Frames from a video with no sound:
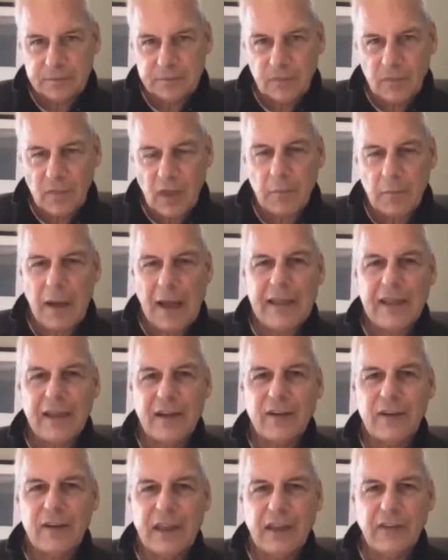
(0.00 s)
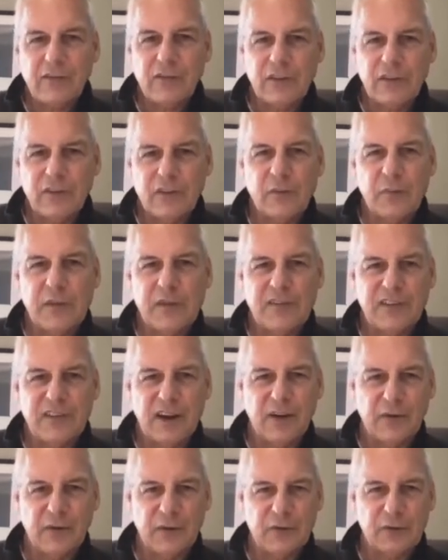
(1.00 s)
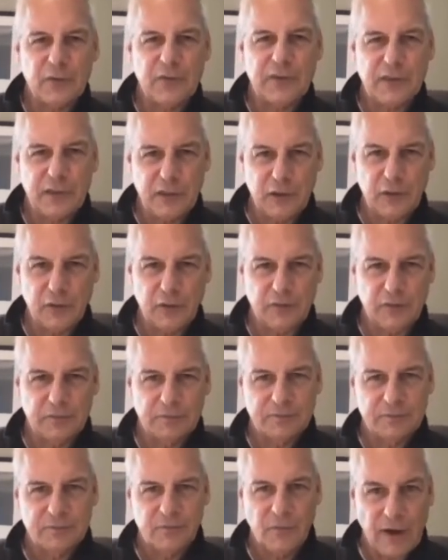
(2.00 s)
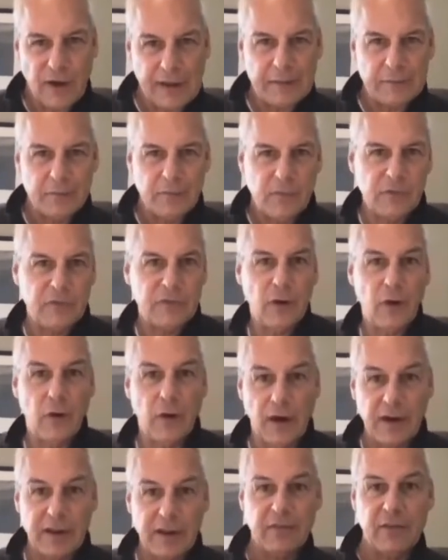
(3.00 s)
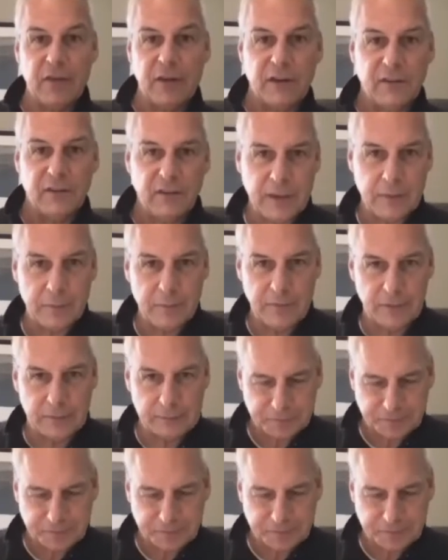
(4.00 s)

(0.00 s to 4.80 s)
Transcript: my inclination is to be generous with you, right? So I'll give you an example.